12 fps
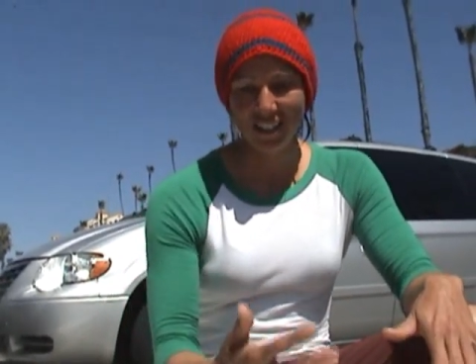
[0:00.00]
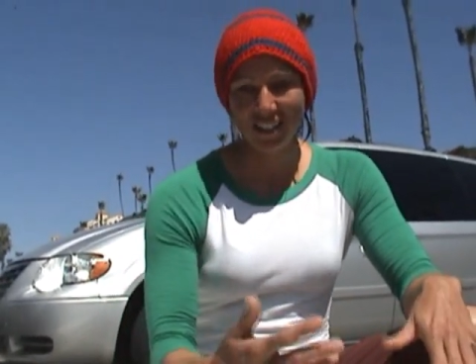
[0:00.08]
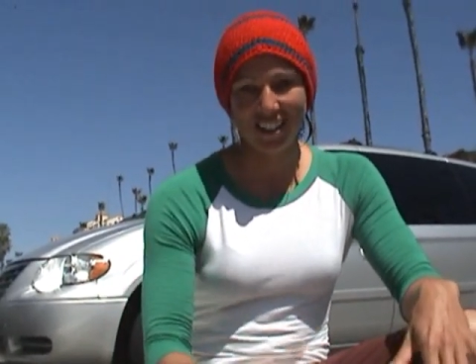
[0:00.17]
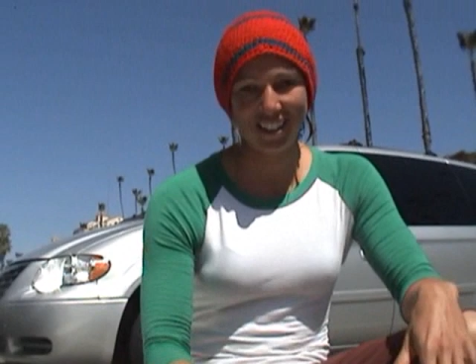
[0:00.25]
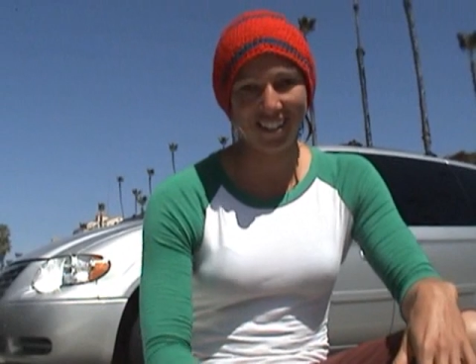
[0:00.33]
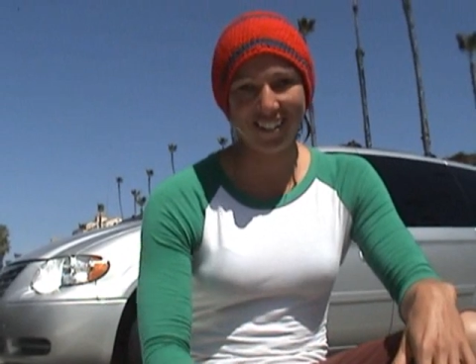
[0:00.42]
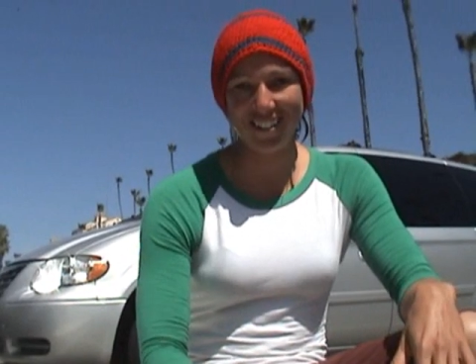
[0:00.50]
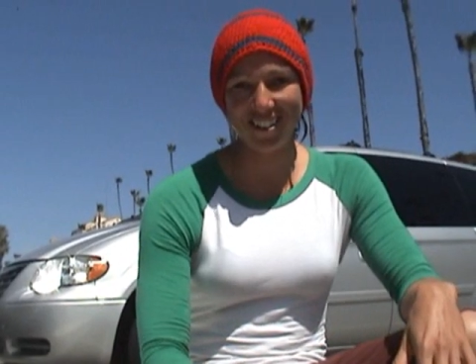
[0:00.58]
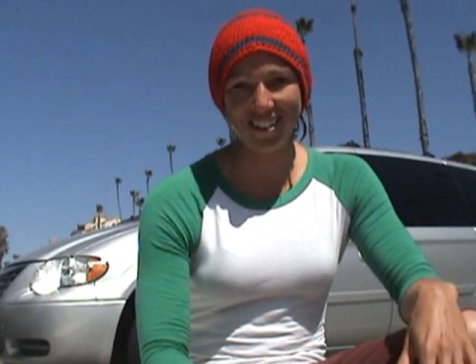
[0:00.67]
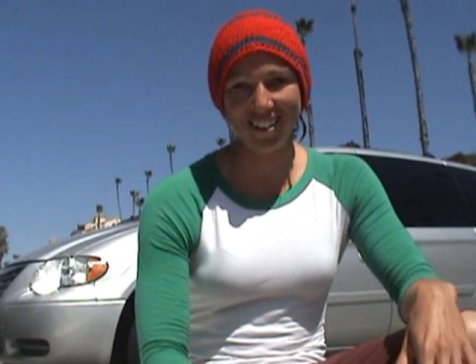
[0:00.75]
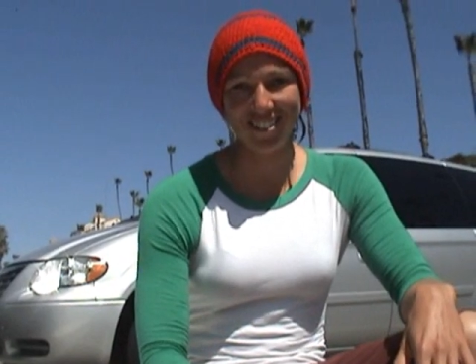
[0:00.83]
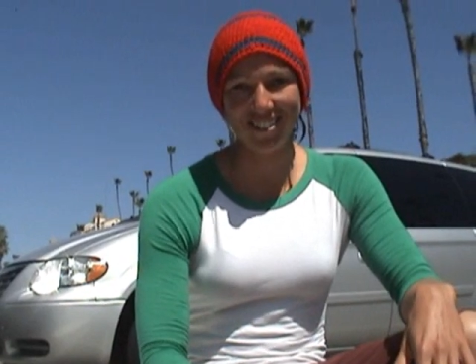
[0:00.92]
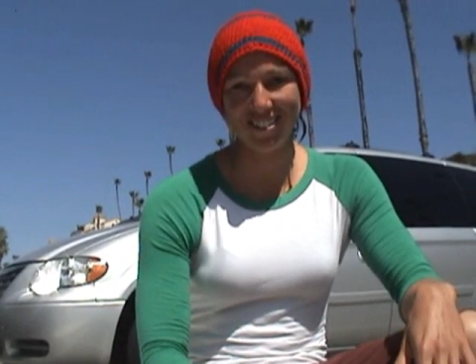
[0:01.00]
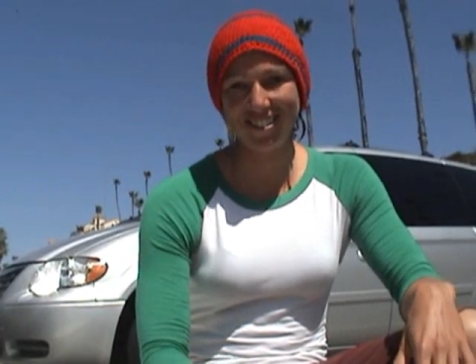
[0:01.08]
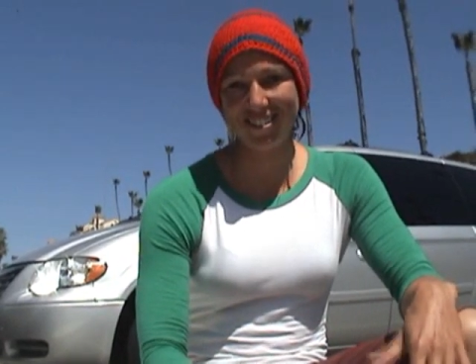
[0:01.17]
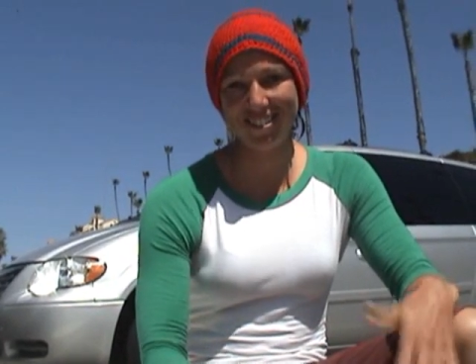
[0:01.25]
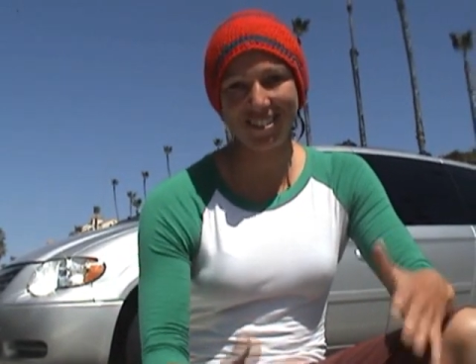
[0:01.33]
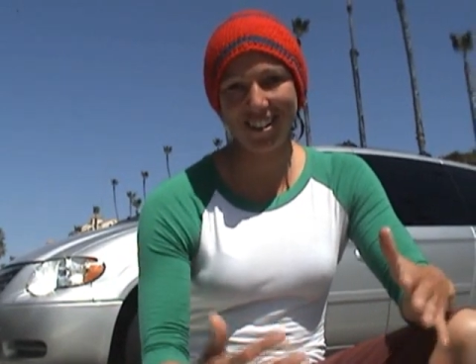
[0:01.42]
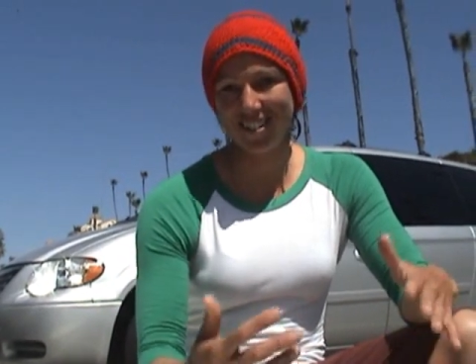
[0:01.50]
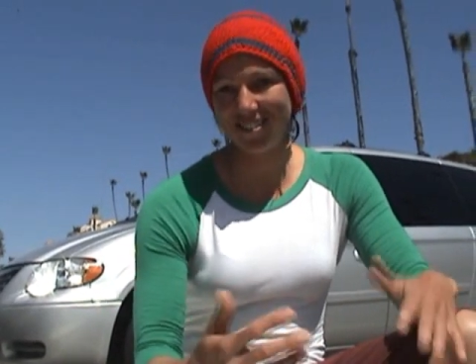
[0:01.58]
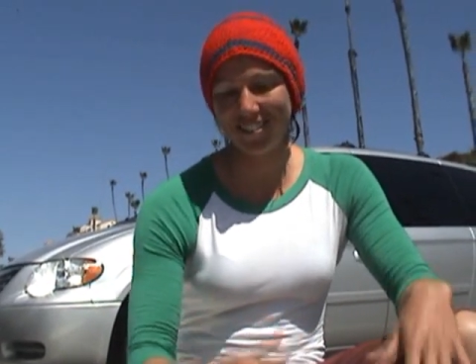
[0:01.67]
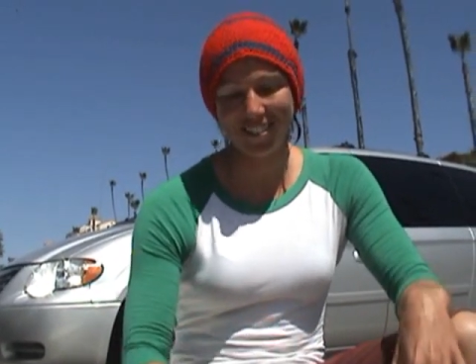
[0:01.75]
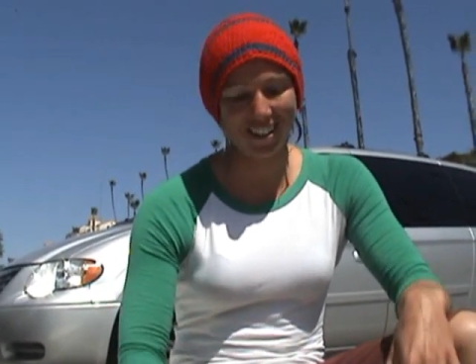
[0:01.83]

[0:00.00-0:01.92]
like all Donald's stuff,